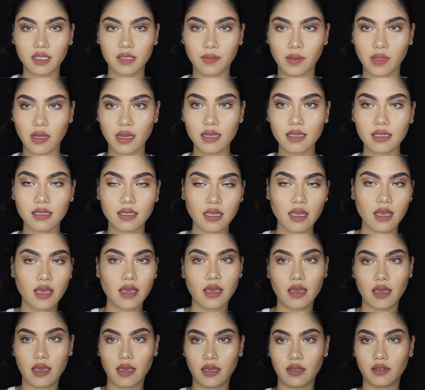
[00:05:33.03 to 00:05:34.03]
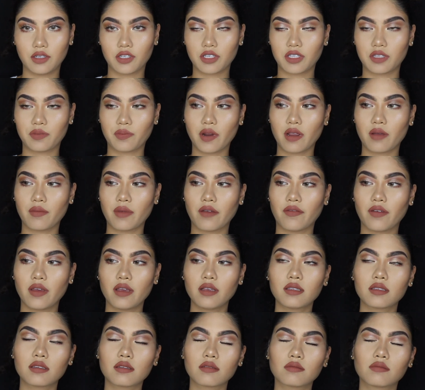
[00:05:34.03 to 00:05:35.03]
Plus and just spraying my
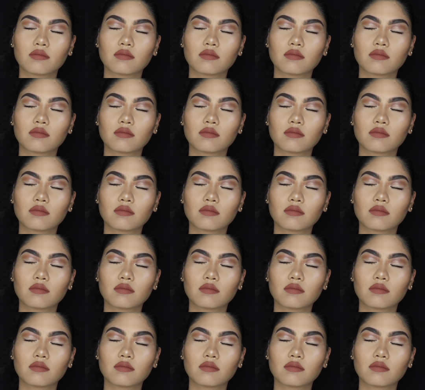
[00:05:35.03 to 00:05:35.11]
face.